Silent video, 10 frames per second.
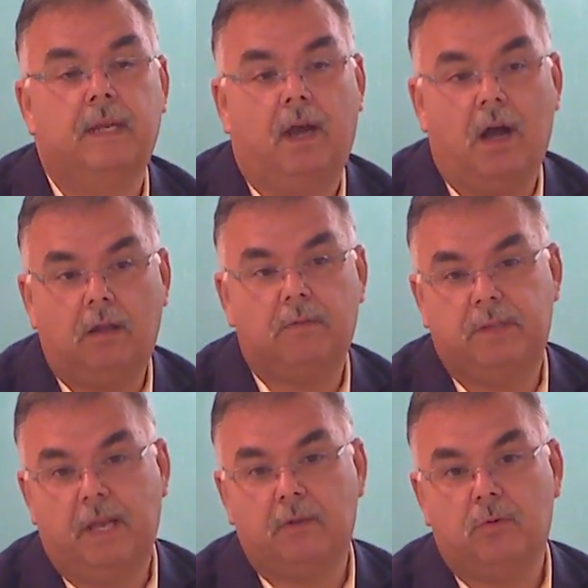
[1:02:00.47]
All of
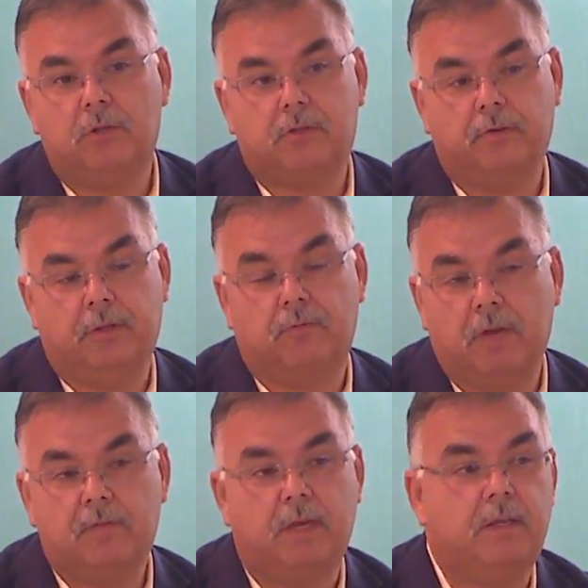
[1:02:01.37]
the other ones are either
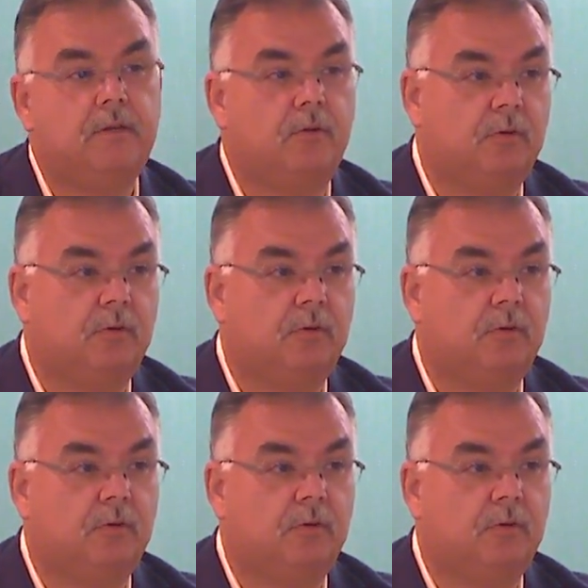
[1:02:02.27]
renovated or